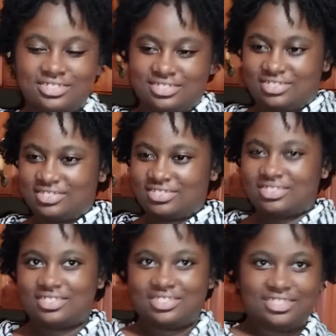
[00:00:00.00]

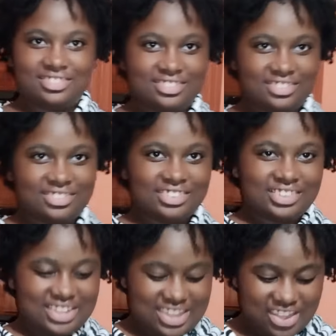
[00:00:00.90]
Mm-hmm. Mm-hmm.
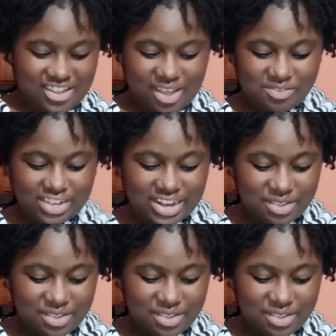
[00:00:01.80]
We're so, having